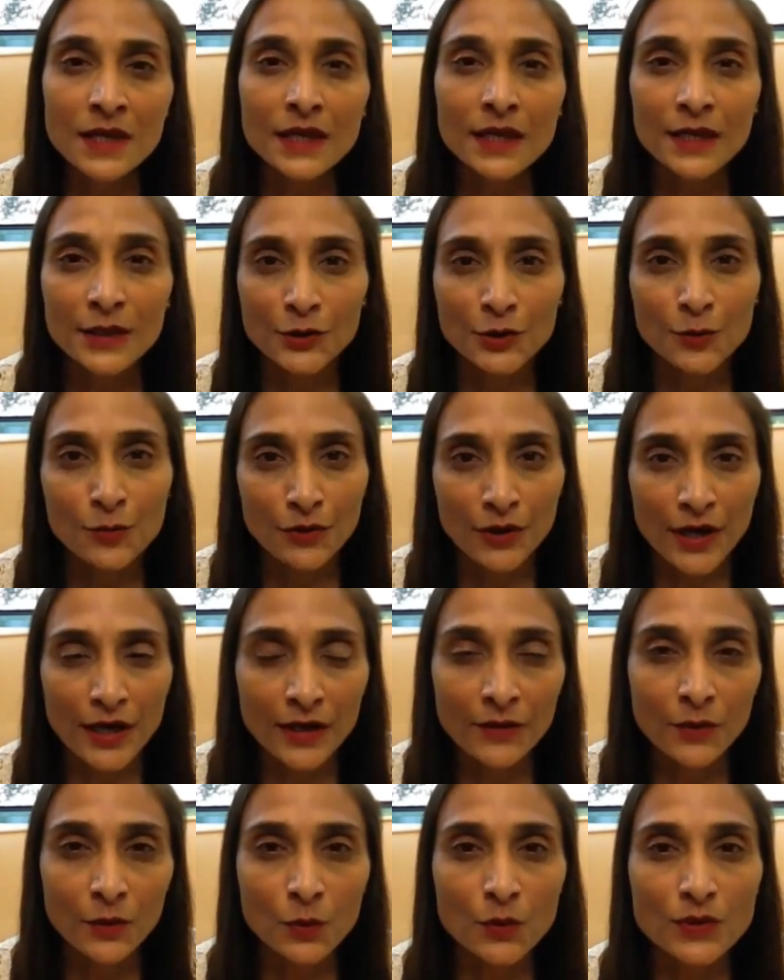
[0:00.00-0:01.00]
in your
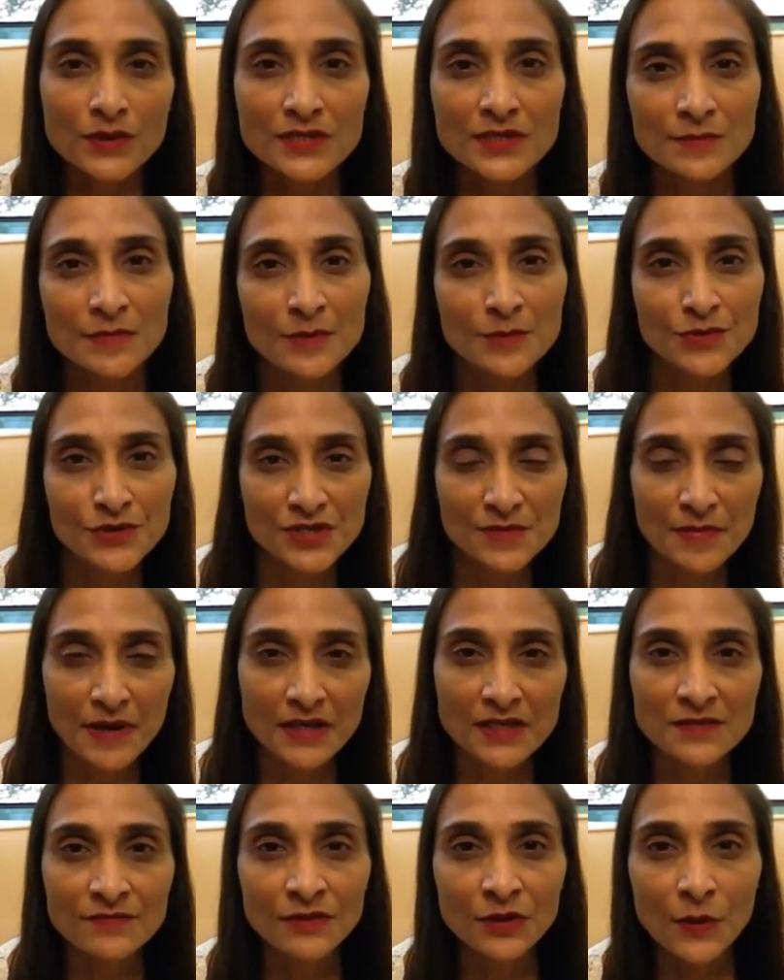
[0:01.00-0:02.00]
brain and the wisdom and
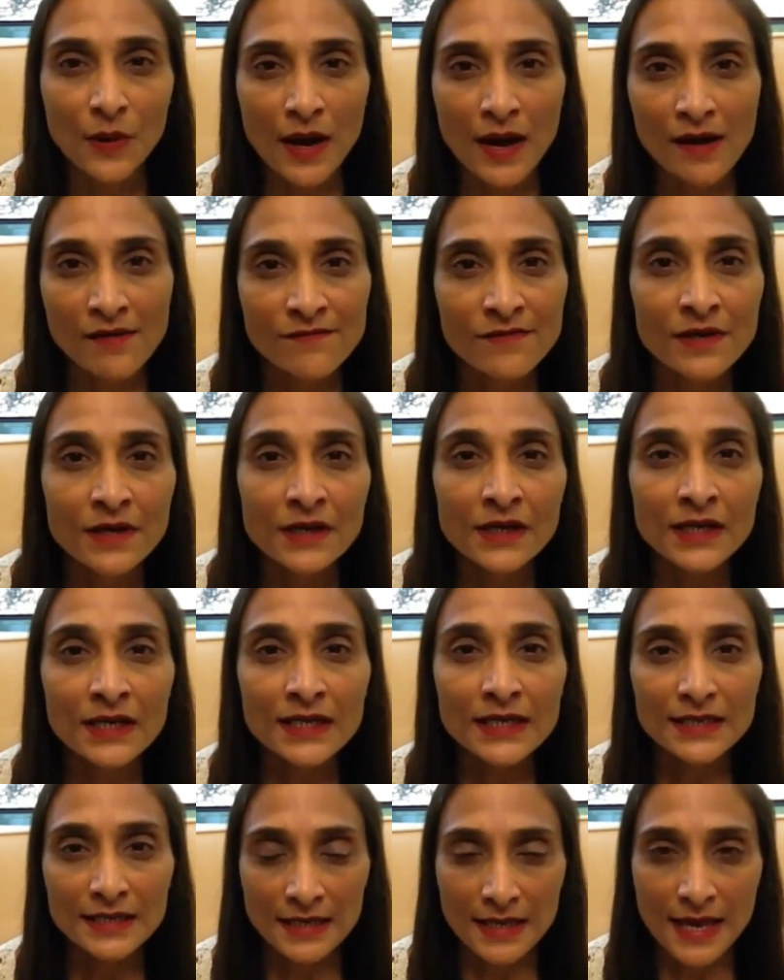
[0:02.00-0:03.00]
perspective you have
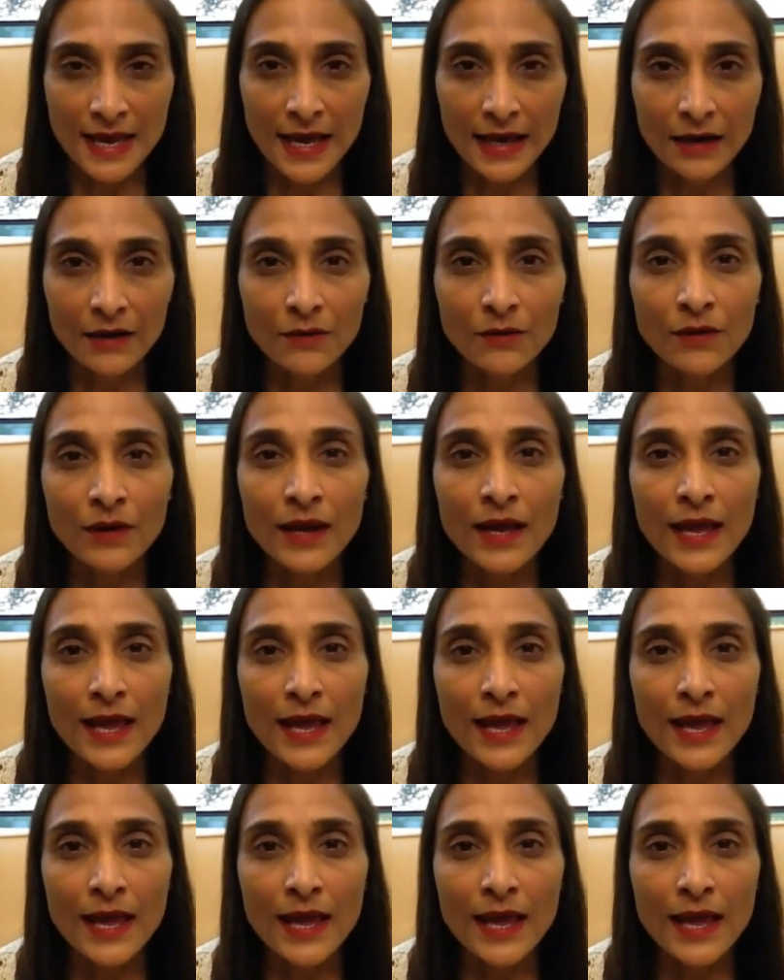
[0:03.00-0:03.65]
now,